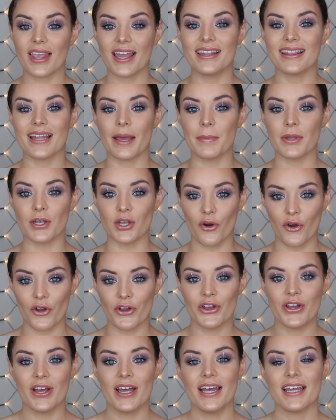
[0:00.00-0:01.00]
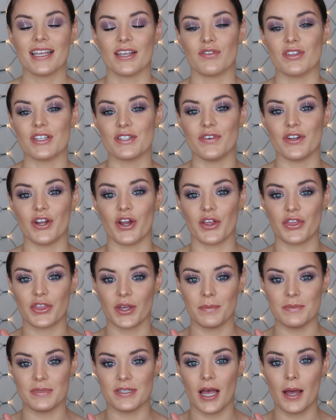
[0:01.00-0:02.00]
and let me know. Give this video a
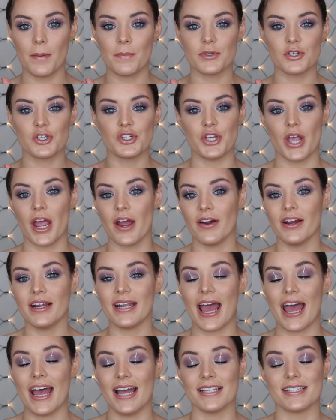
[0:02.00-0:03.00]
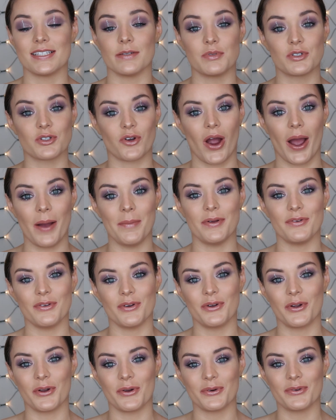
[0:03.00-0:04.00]
thumbs up, share it, and subscribe if
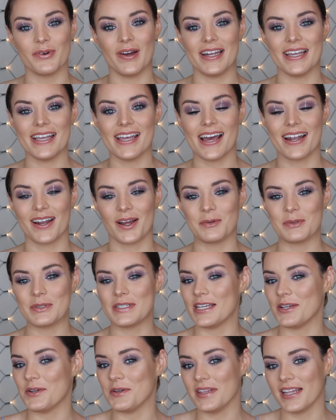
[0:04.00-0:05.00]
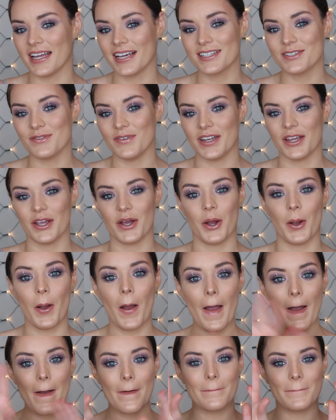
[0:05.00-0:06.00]
you're not already, and I will see you in the next
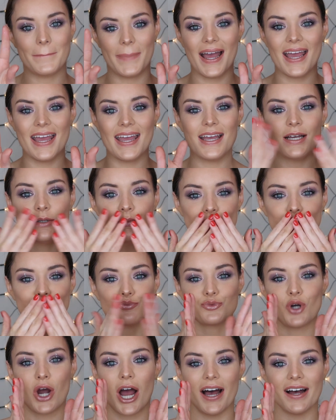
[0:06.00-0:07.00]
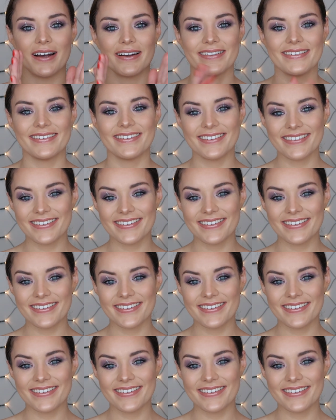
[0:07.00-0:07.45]
video. Bye! Mwah!